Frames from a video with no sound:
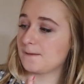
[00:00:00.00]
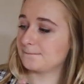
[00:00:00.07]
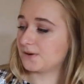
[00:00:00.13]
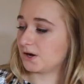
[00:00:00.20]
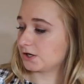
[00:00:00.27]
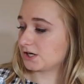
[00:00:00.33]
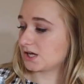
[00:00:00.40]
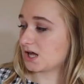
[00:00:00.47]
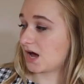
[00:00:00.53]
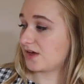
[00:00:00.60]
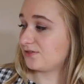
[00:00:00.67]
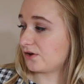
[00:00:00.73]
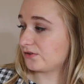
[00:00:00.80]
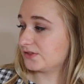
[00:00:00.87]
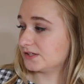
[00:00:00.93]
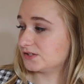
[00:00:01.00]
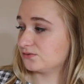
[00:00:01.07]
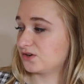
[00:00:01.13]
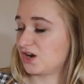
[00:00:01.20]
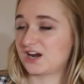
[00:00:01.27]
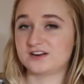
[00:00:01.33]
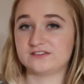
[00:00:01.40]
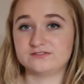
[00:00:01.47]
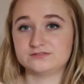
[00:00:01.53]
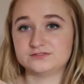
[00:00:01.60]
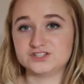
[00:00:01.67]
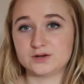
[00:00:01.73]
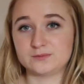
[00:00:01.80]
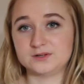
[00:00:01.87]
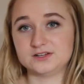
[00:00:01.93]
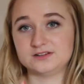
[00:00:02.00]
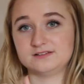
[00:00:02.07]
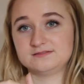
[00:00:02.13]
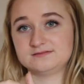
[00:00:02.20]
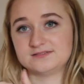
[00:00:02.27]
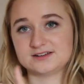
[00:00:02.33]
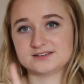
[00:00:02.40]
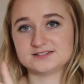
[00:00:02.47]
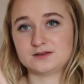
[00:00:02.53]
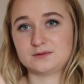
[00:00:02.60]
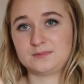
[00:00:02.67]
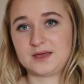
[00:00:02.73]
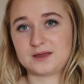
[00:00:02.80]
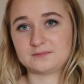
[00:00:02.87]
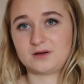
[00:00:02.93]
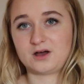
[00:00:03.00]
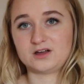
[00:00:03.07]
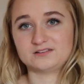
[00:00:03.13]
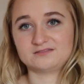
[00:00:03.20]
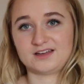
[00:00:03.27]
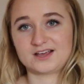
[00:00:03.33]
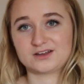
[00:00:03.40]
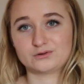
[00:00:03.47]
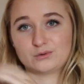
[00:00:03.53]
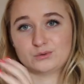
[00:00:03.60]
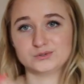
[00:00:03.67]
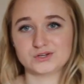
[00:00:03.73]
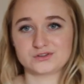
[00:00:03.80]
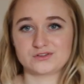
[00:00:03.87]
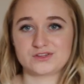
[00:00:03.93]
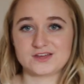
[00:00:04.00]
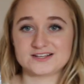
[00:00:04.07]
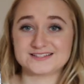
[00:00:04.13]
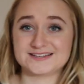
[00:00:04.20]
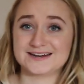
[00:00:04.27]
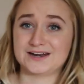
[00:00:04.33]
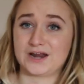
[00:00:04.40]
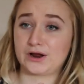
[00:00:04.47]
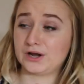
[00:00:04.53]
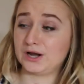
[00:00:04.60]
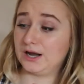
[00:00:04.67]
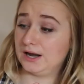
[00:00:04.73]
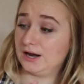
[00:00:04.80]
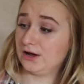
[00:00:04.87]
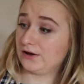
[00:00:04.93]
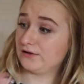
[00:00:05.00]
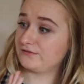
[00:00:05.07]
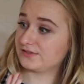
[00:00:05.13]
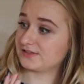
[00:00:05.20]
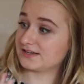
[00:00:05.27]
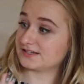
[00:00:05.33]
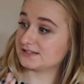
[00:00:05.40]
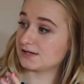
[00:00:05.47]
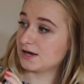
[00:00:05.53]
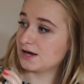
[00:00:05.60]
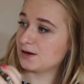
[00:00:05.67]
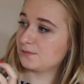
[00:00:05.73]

but I thought this would kind of double as a pen pot and I could hold other things in it. And I love this